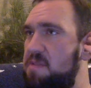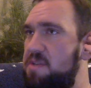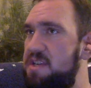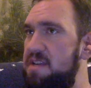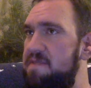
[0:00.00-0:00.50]
which
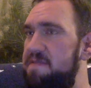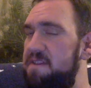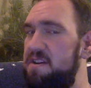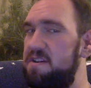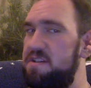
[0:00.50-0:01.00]
is
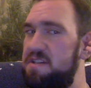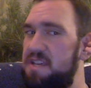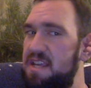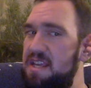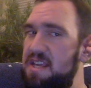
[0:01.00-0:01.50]
inferior to the
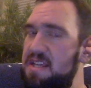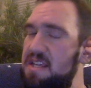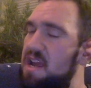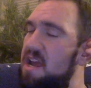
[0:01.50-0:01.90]
helix.